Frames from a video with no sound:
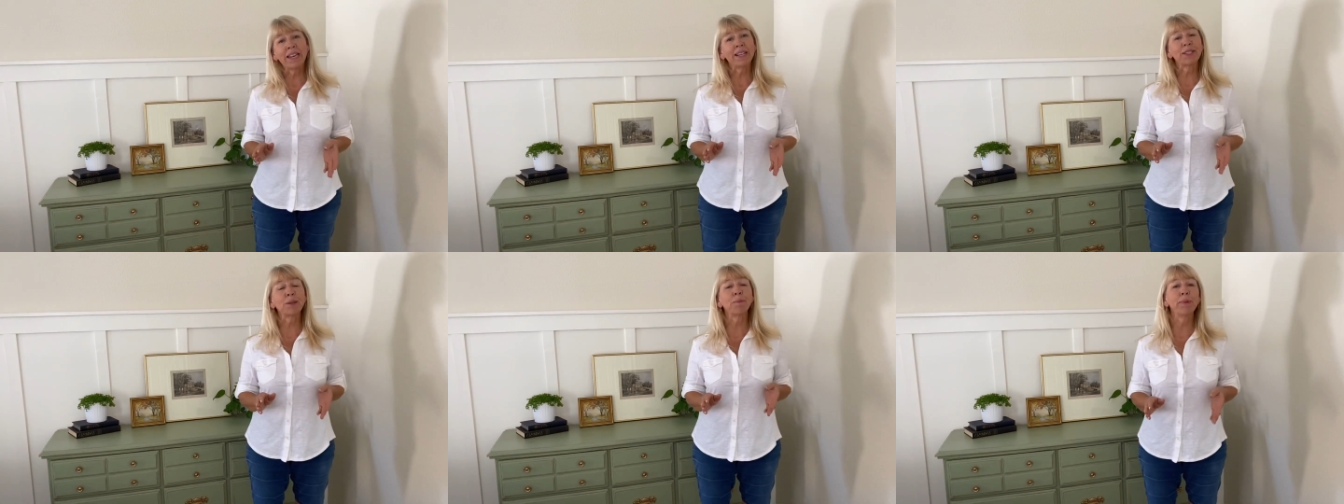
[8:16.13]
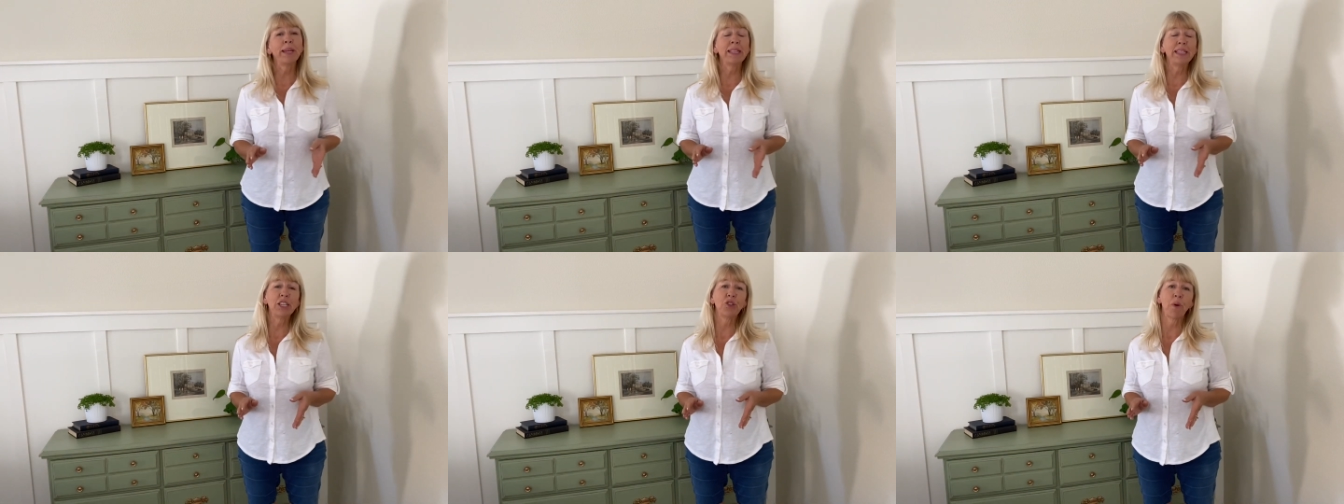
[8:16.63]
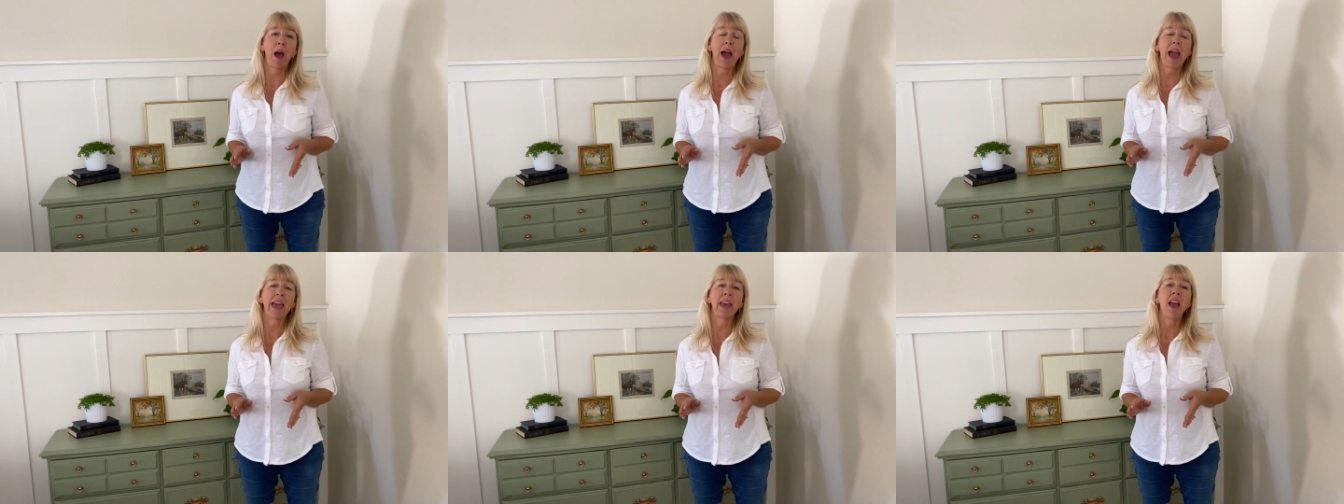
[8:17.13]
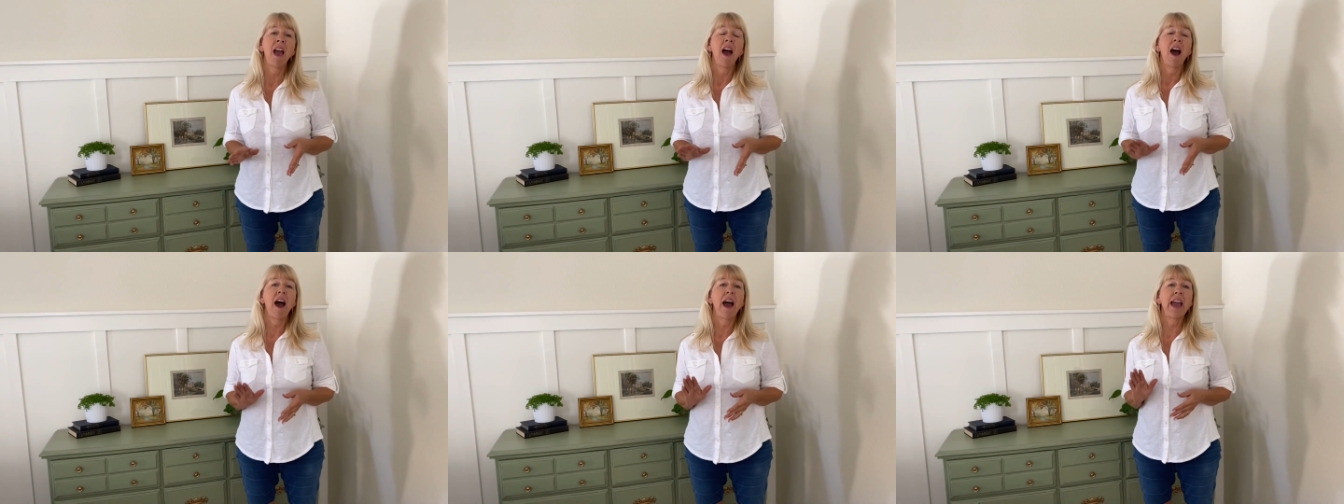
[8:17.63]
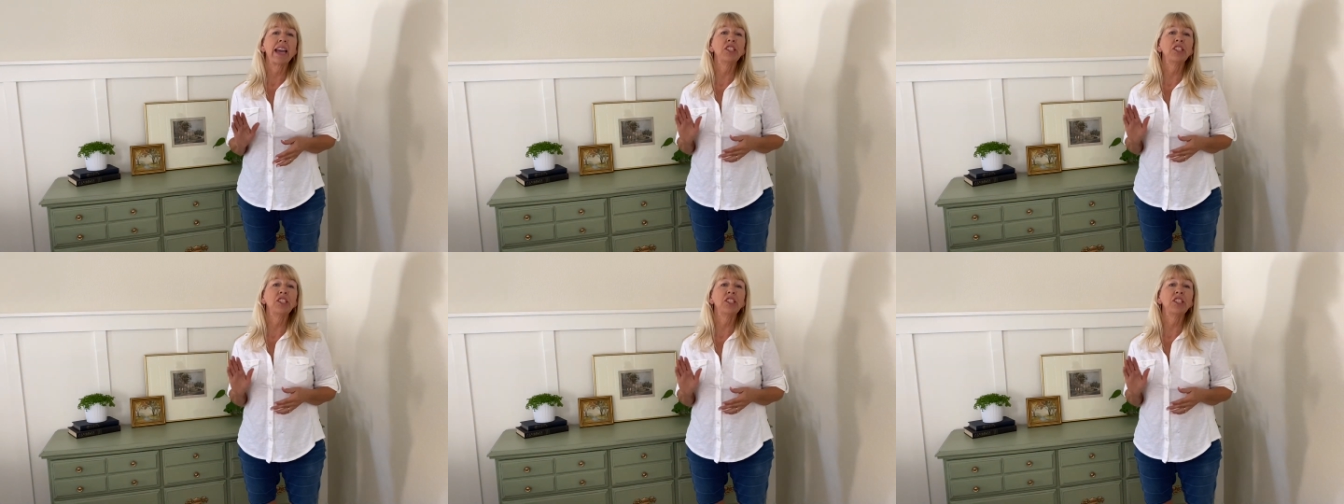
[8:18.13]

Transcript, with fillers: is completely dry, I